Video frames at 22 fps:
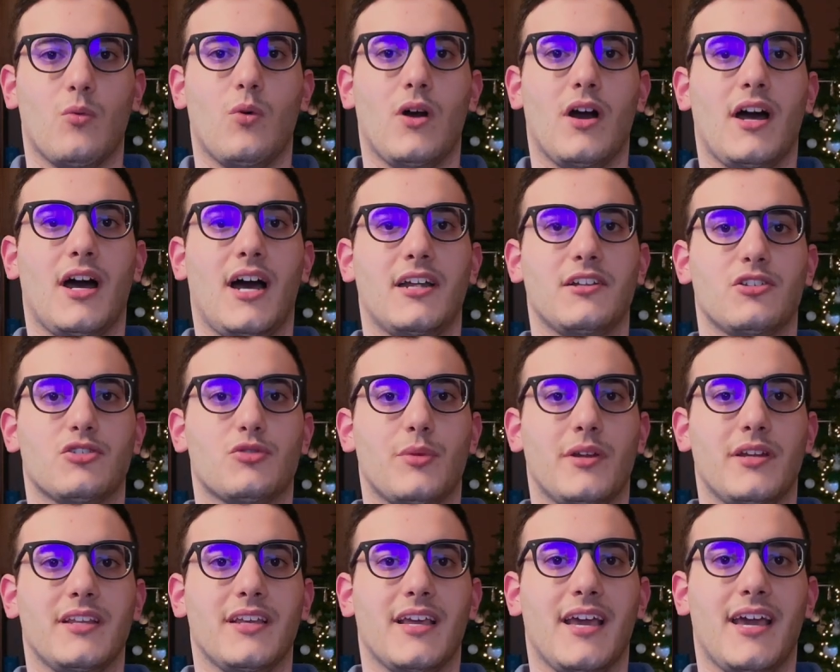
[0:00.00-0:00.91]

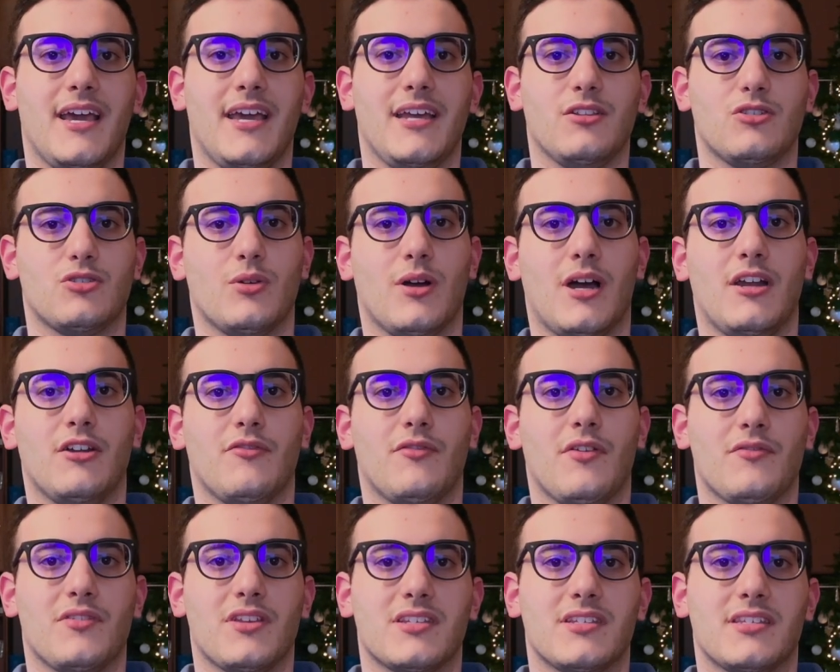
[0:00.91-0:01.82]
128,
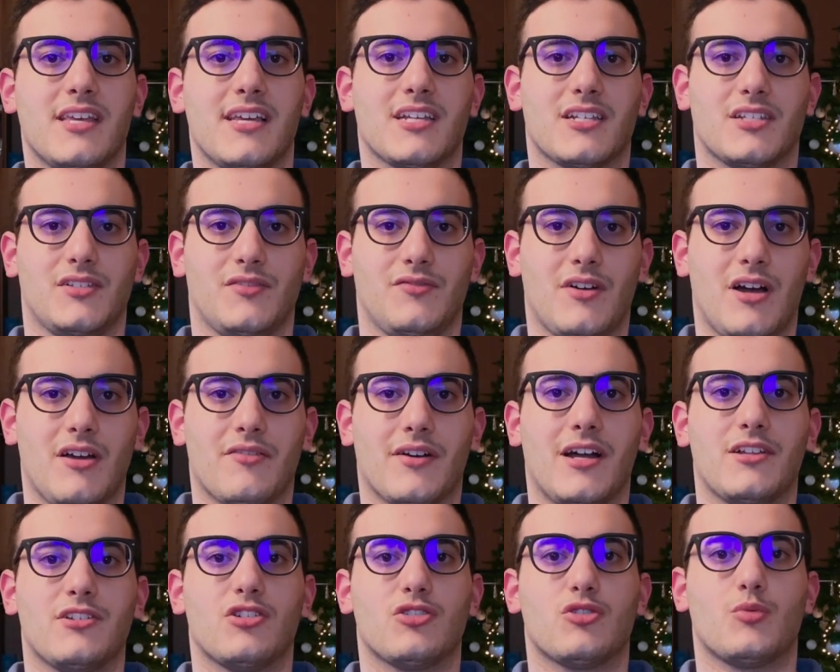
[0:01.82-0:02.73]
256,
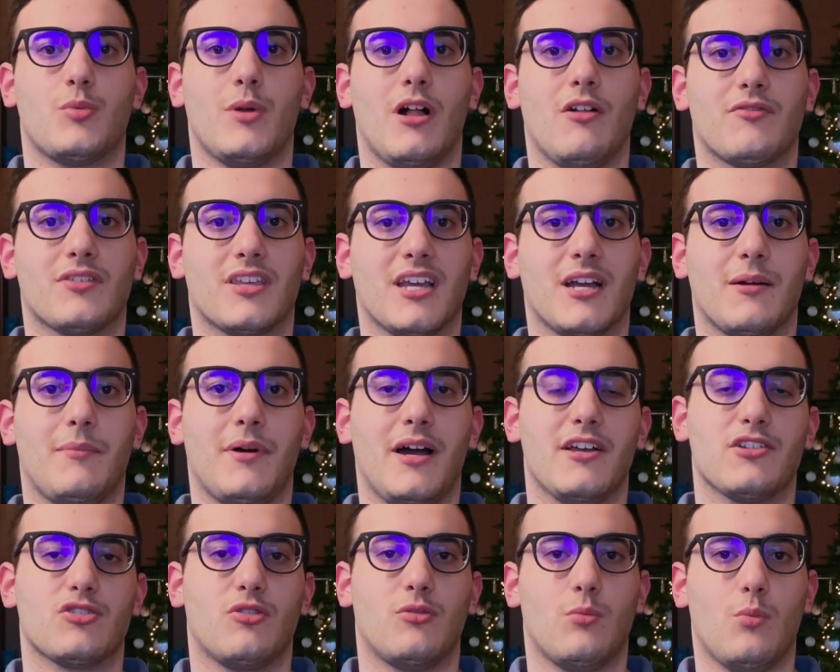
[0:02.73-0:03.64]
512
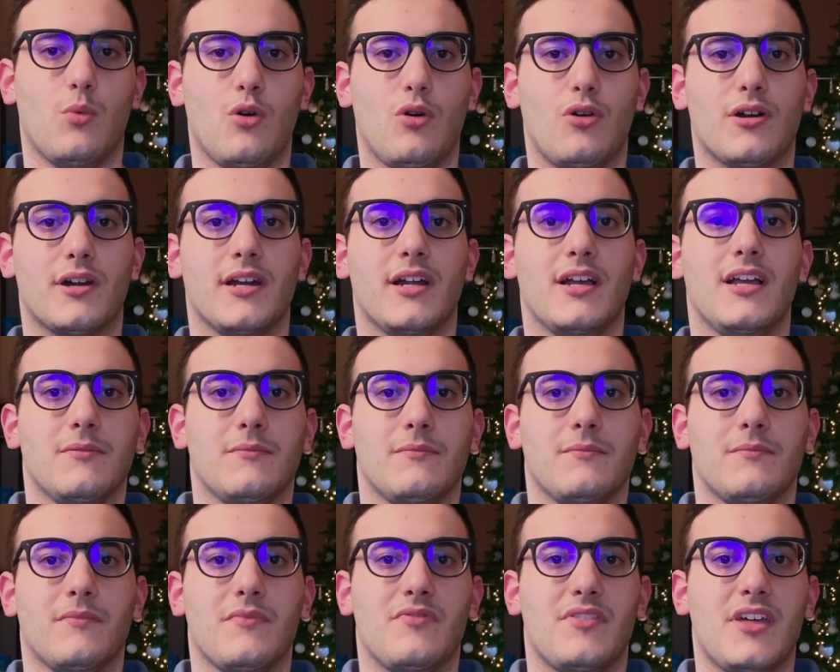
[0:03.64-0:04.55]
GB or more,
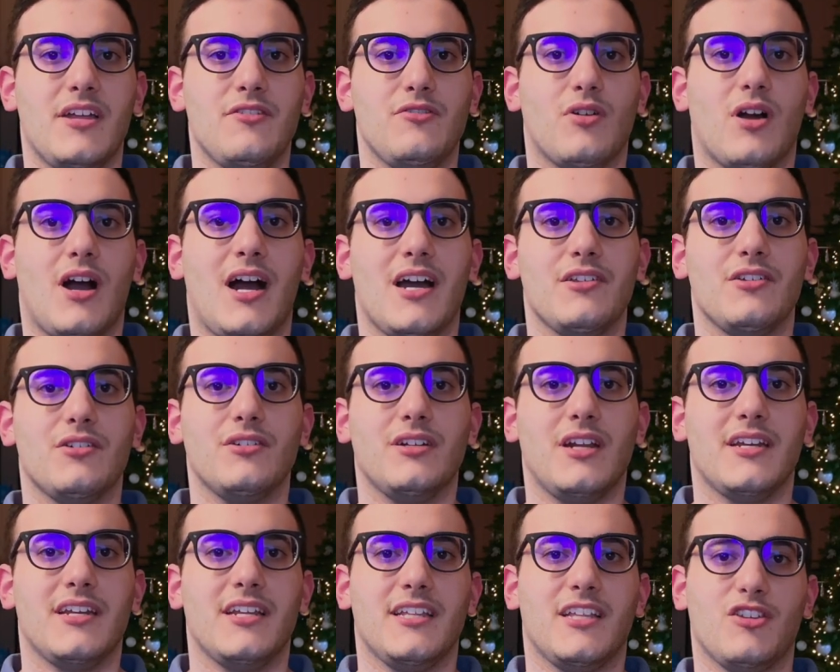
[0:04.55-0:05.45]
then you're either going
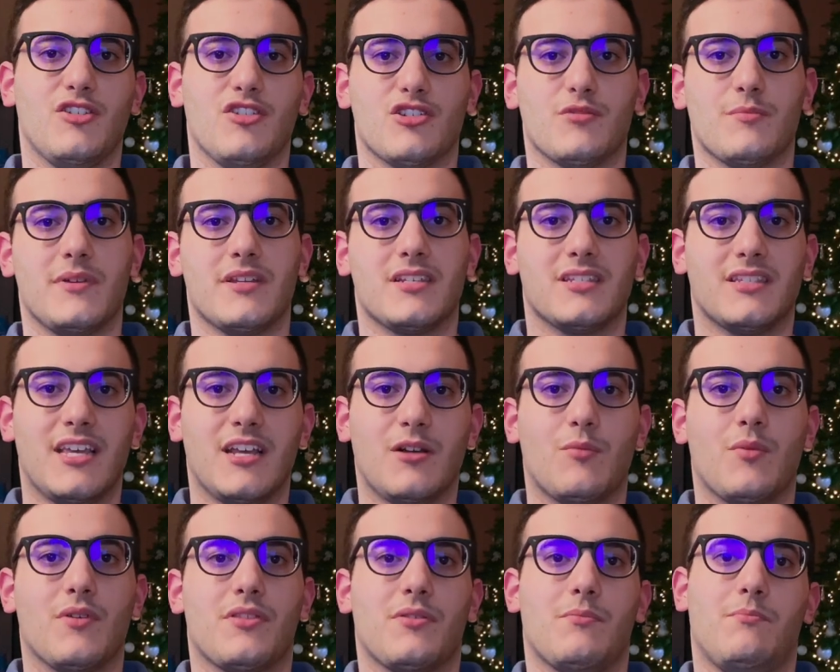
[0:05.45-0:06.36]
to need a USB
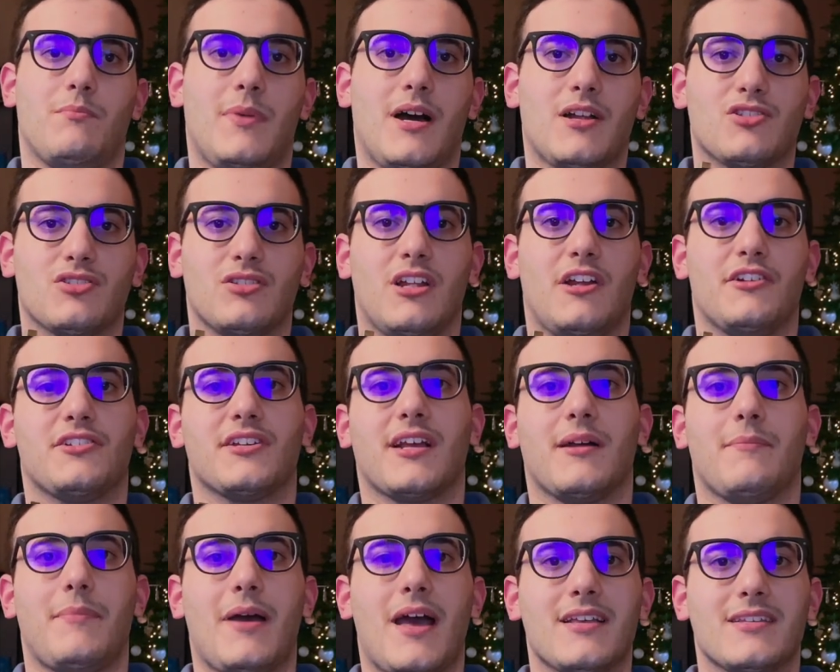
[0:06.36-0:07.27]
stick with much larger
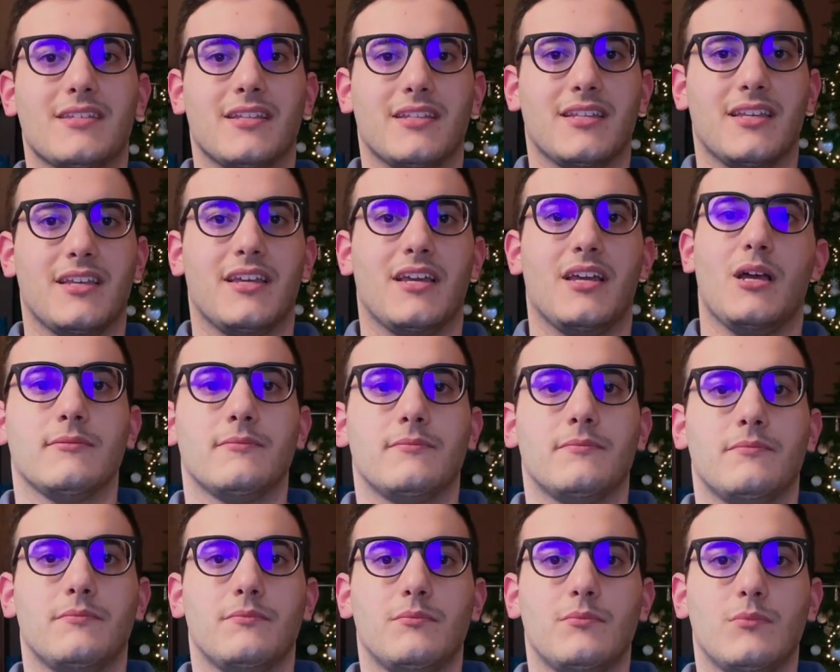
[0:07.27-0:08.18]
capacity,
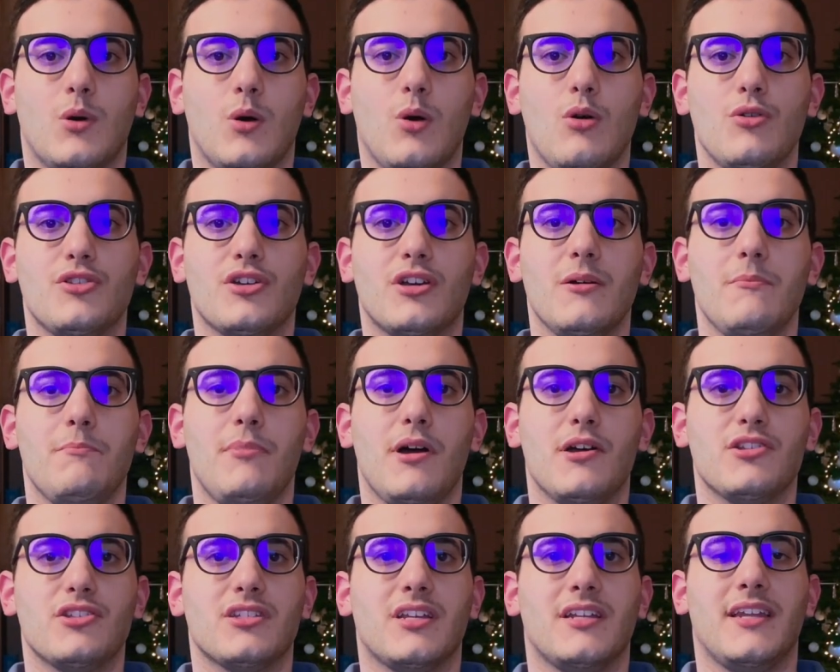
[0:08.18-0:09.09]
or you can
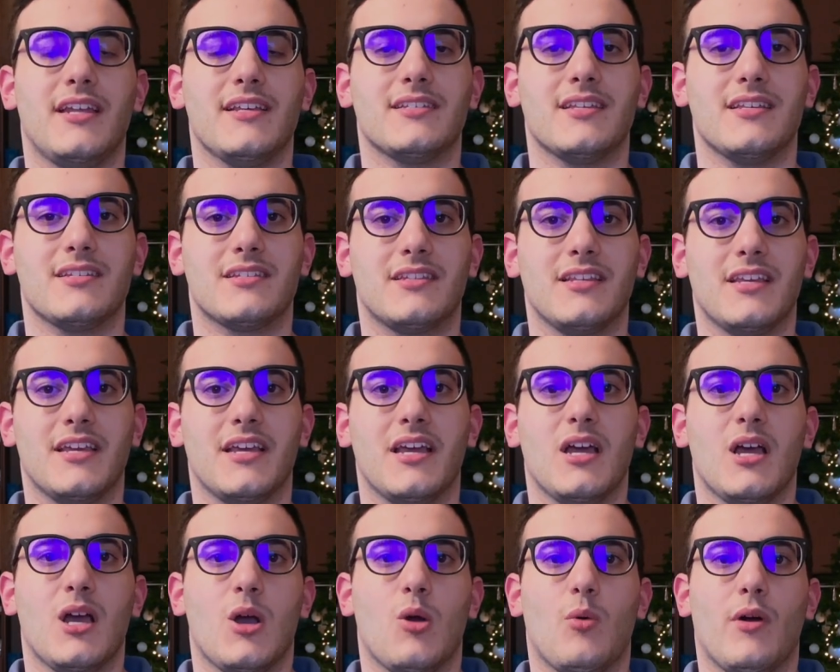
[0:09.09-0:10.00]
purchase an SSD,
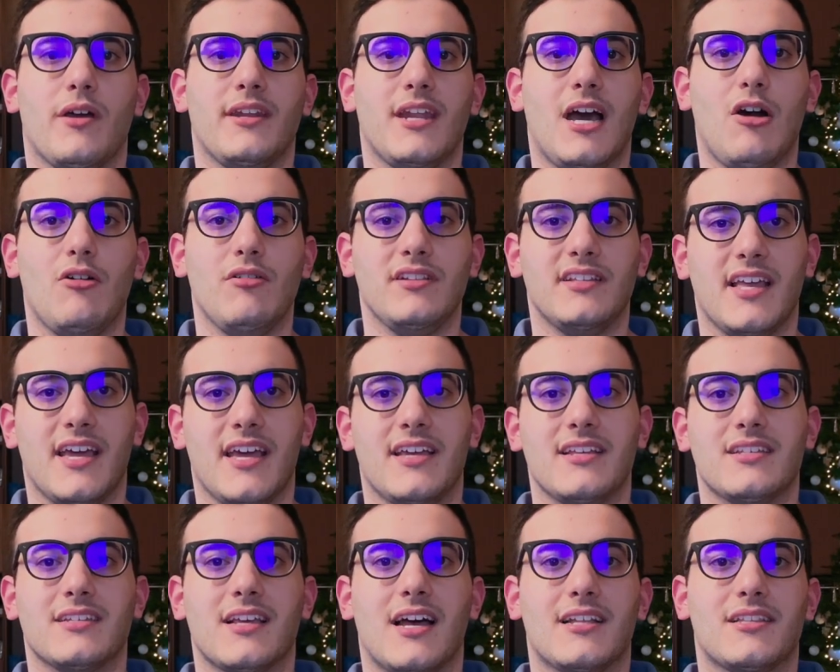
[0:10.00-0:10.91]
where
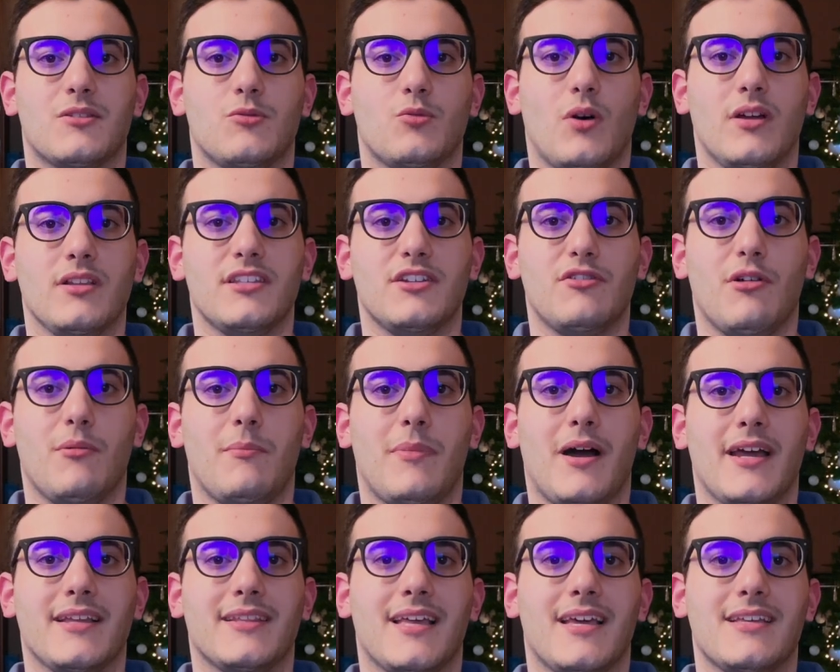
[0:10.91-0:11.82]
nowadays a 1
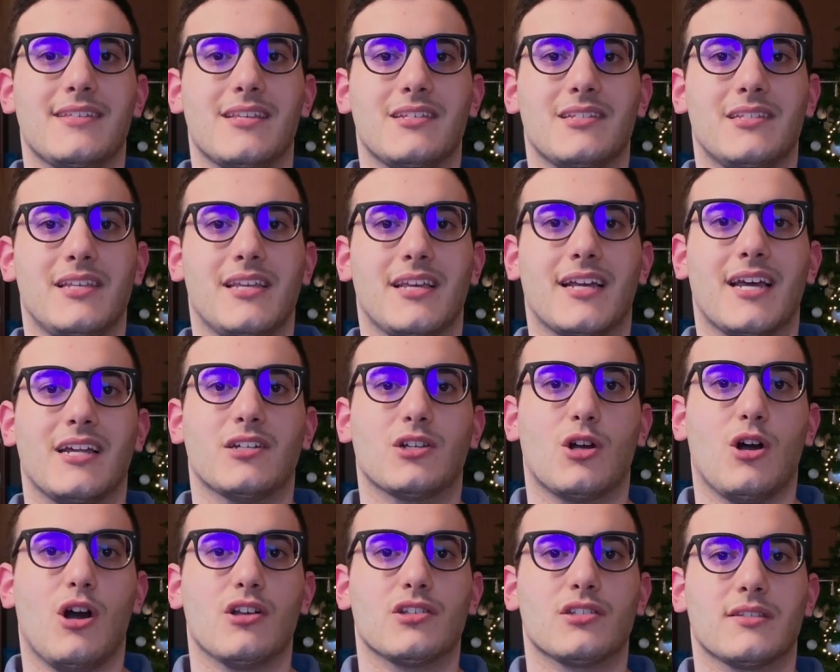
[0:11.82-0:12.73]
TB SSD can
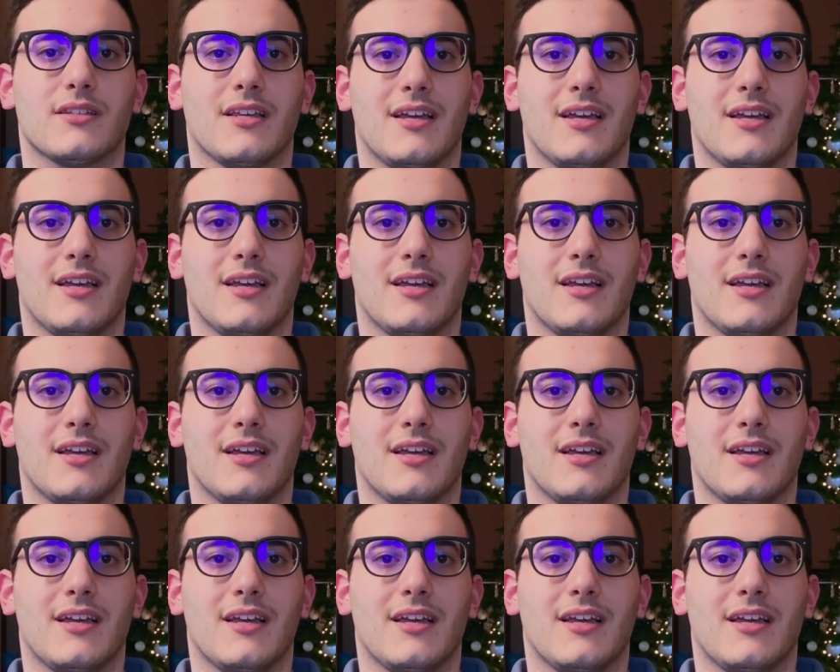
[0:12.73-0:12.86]
cost